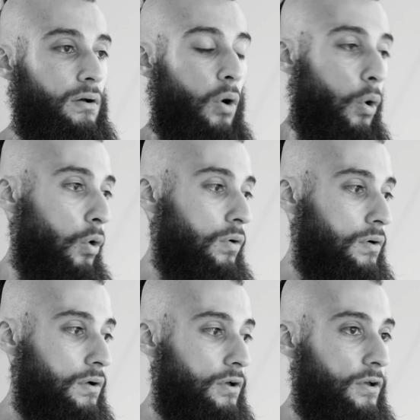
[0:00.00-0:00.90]
Or
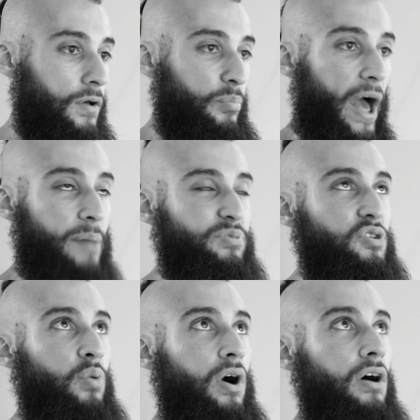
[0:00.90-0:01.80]
perhaps
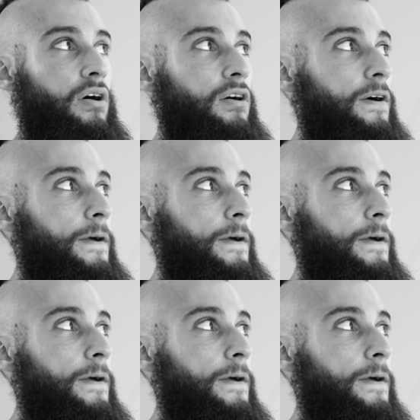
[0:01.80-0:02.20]
you were